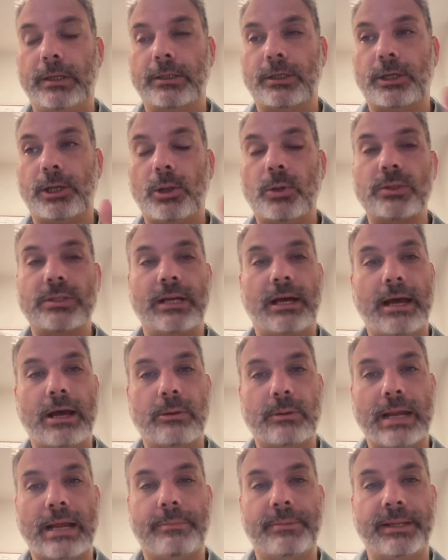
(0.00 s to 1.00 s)
close
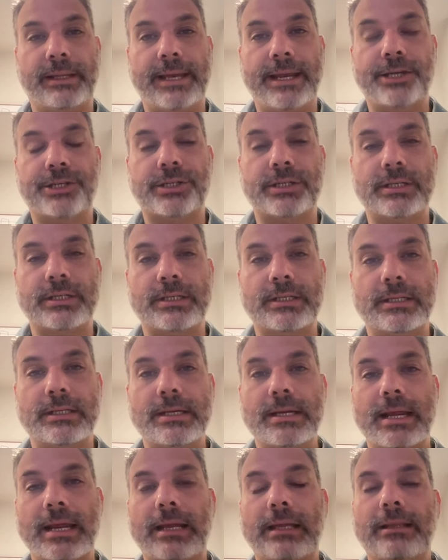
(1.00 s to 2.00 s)
out applications,
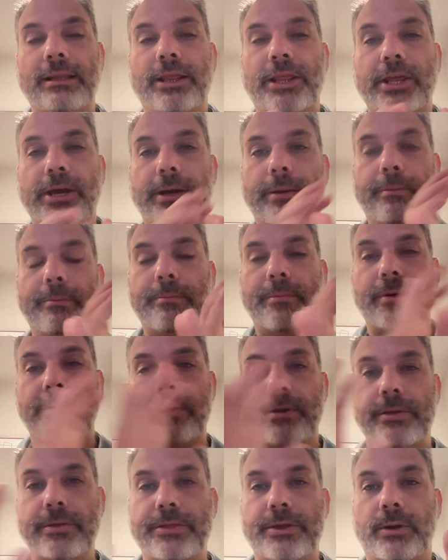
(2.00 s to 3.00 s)
the
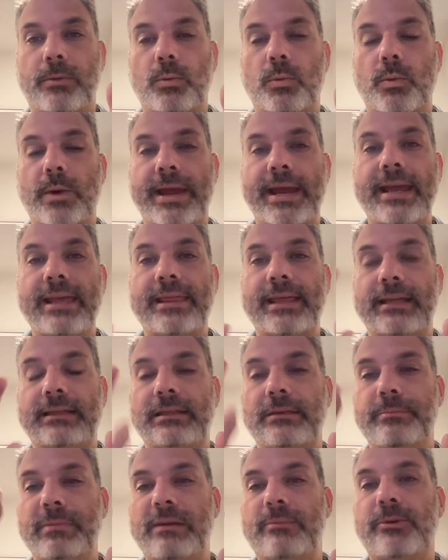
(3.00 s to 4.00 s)
the way that
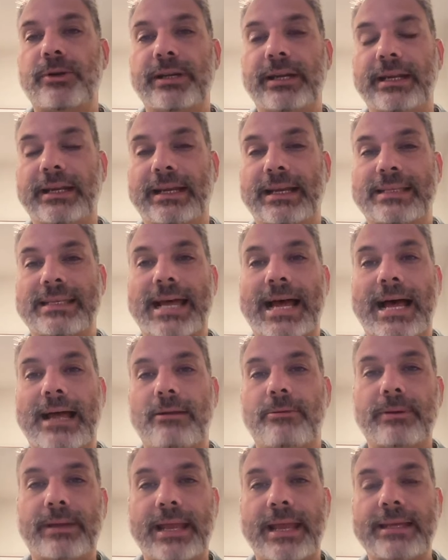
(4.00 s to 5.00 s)
the memory gets
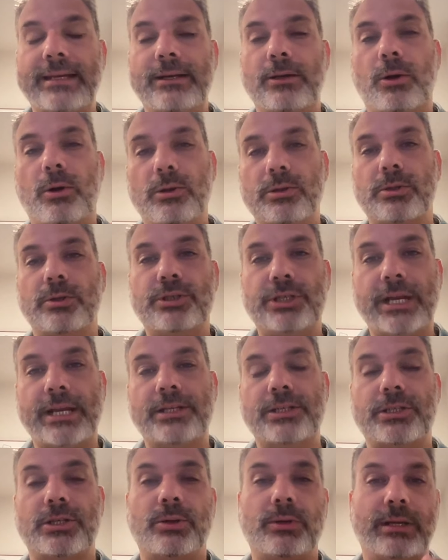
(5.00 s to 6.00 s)
allocated also
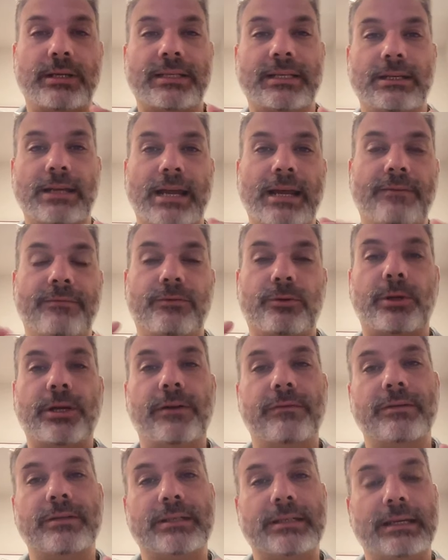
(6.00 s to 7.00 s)
changed. So let's say I have three
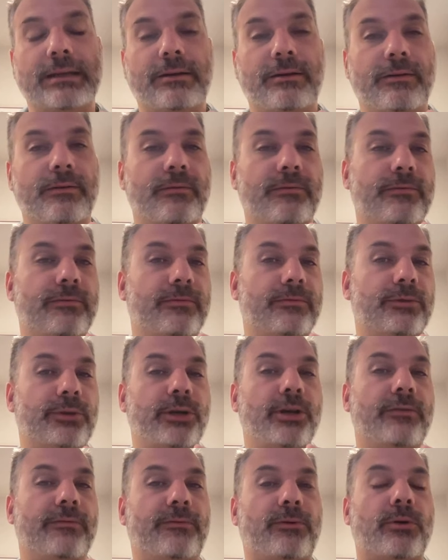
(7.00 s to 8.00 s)

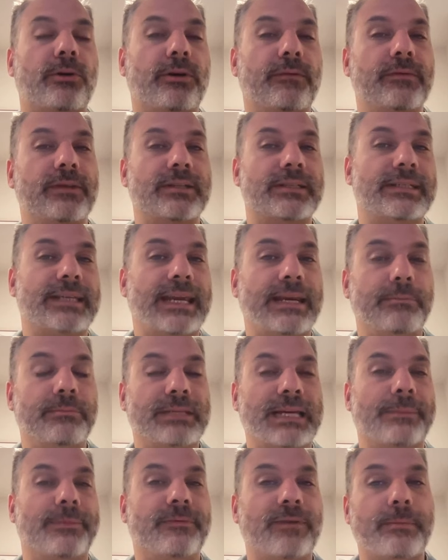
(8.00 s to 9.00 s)
or four of the same
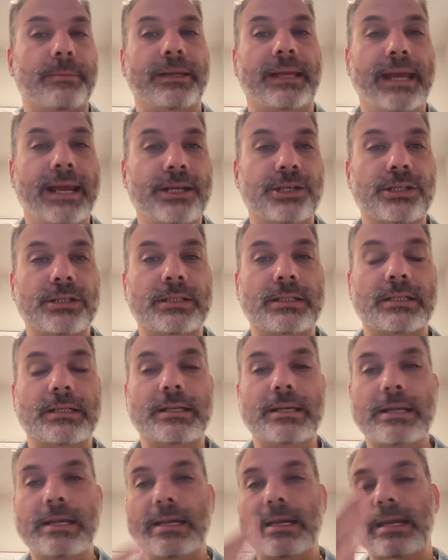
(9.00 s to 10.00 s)
type of applications.
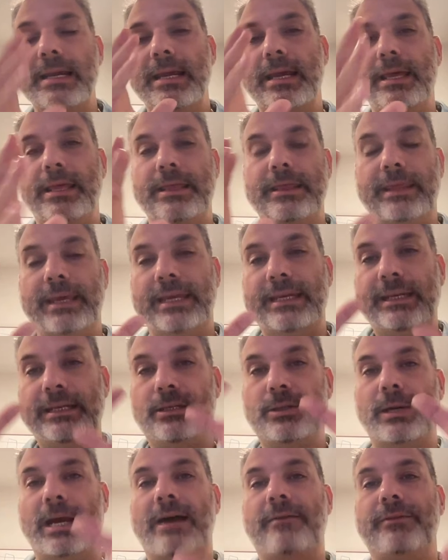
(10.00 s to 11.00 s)
They need
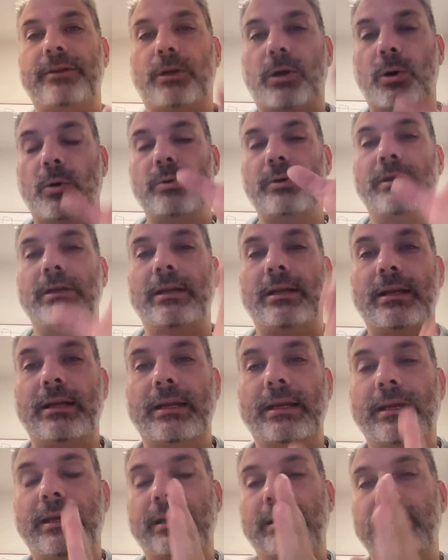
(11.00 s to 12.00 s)
to have their own
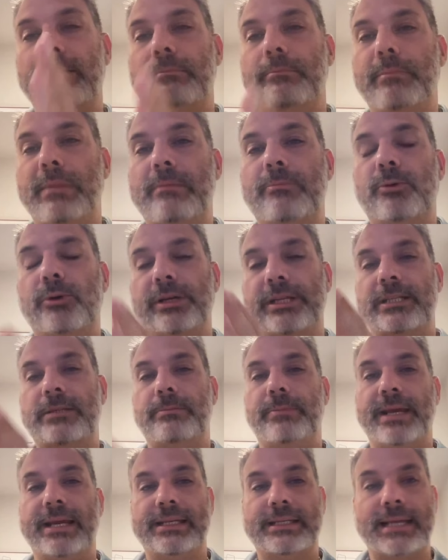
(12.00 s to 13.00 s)
memory
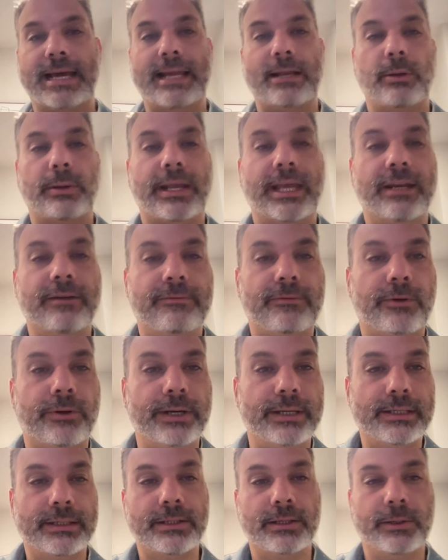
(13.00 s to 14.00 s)
space allocated for
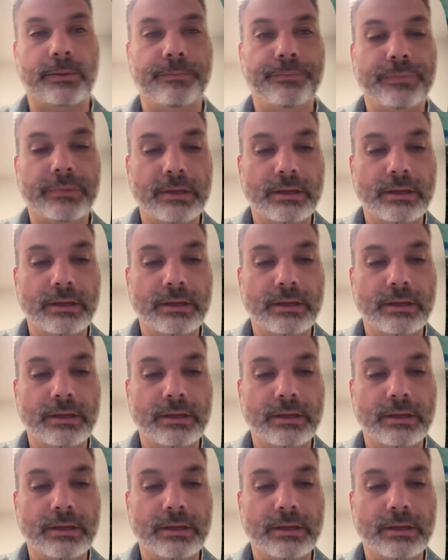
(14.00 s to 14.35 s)
it. So